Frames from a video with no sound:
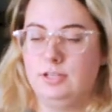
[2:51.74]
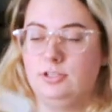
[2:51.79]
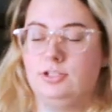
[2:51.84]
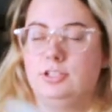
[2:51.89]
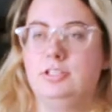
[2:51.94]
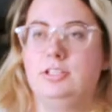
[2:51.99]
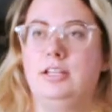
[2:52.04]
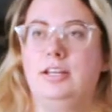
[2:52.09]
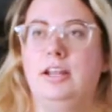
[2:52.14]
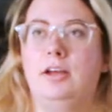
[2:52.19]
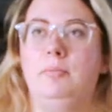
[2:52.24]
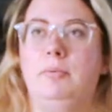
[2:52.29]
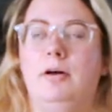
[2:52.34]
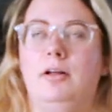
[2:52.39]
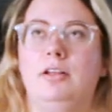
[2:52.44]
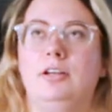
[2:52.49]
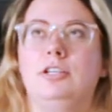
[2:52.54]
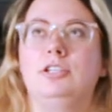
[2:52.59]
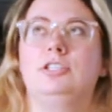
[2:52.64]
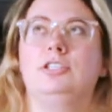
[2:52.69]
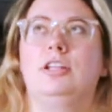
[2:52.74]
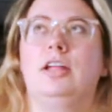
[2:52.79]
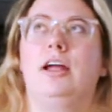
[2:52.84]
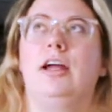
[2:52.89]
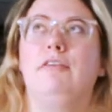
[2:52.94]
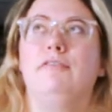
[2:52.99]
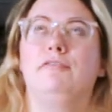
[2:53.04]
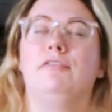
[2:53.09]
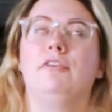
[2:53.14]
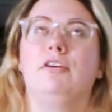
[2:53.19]
interesting nail polish
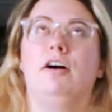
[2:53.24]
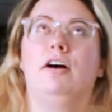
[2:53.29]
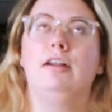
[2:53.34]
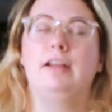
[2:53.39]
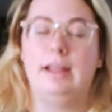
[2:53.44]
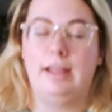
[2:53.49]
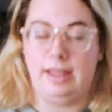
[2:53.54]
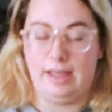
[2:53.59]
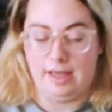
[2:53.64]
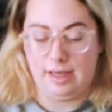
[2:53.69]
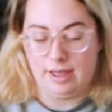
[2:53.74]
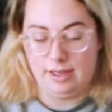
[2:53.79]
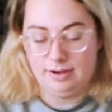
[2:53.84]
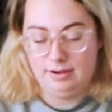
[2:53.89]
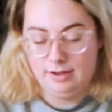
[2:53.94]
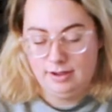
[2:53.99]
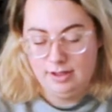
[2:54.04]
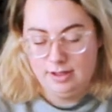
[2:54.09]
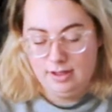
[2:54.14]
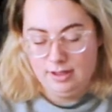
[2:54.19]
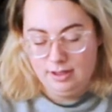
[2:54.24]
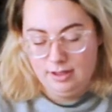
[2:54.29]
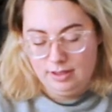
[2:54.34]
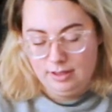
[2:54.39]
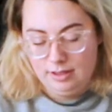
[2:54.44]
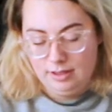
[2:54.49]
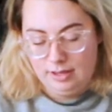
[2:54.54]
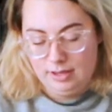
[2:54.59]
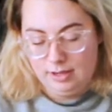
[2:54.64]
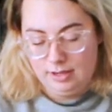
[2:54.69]
that I forgot I had.
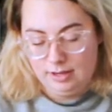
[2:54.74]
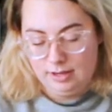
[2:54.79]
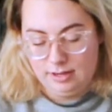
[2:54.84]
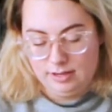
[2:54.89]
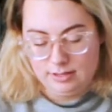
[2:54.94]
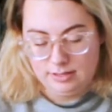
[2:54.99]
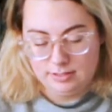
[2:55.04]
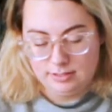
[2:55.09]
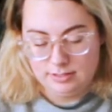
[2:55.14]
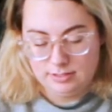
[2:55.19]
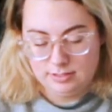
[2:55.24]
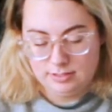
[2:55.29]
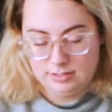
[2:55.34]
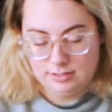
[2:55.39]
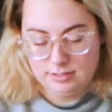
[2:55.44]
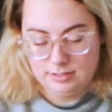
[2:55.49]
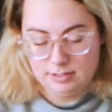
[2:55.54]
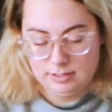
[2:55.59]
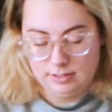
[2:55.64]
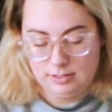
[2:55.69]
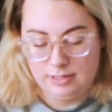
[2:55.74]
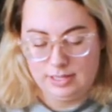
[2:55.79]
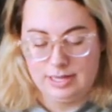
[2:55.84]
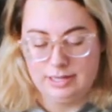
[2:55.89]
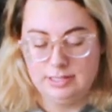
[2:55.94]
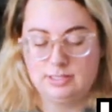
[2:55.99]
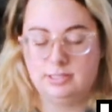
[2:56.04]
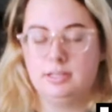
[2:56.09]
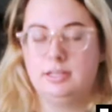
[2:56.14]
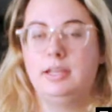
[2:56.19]
It is
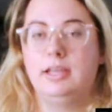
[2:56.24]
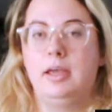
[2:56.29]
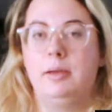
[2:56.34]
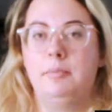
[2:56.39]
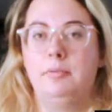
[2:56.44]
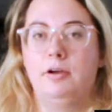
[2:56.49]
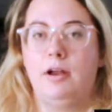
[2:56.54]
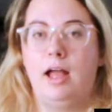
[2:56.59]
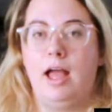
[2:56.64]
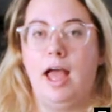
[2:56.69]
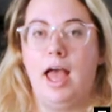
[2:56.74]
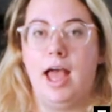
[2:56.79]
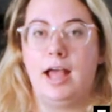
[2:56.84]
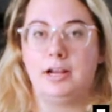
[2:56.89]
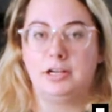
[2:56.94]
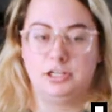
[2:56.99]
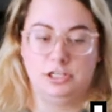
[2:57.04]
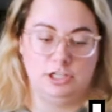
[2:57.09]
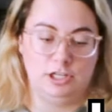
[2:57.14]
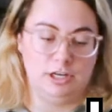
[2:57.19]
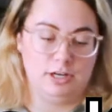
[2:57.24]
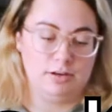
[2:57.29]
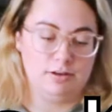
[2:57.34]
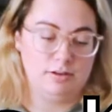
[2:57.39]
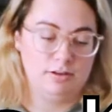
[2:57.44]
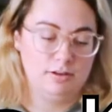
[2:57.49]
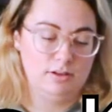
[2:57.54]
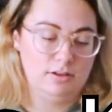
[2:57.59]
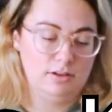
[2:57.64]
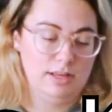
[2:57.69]
Lights Camera
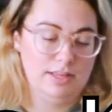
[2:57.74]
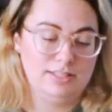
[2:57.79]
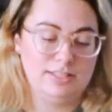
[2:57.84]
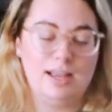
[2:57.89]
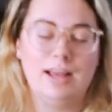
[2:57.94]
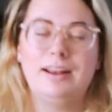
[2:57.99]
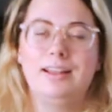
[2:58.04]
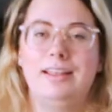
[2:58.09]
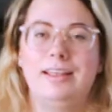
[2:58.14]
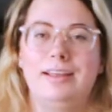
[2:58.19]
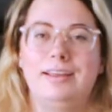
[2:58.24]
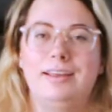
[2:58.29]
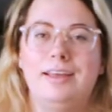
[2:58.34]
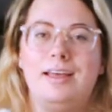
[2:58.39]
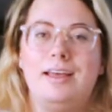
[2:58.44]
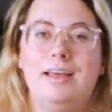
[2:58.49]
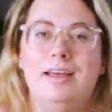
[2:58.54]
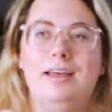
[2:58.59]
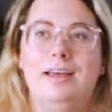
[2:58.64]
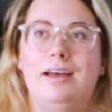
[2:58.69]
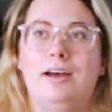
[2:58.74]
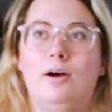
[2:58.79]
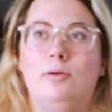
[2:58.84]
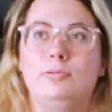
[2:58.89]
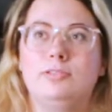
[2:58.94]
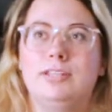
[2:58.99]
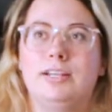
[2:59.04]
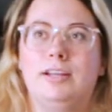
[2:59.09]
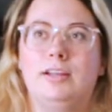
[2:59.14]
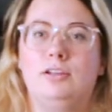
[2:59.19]
Action. It's kind of like
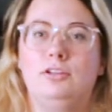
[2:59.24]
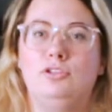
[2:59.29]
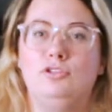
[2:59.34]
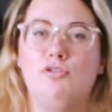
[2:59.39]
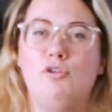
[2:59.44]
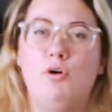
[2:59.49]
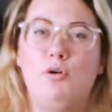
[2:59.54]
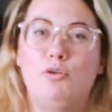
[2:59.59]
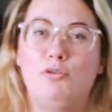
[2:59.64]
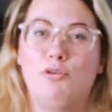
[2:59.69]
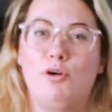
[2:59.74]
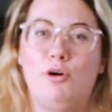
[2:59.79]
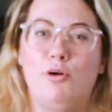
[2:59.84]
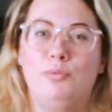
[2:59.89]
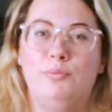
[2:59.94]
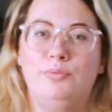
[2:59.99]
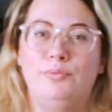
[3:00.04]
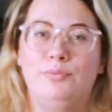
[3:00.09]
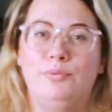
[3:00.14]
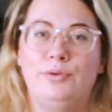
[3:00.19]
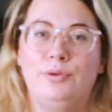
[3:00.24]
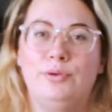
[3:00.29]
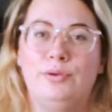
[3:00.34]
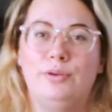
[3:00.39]
almost like a duochrome